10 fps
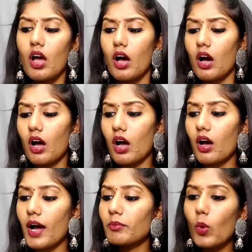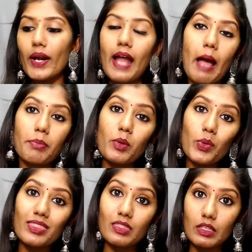I'm quite happy
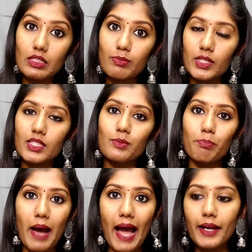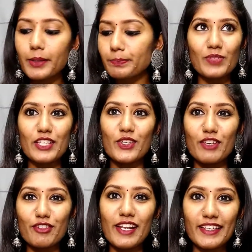with this month's bag. So if you like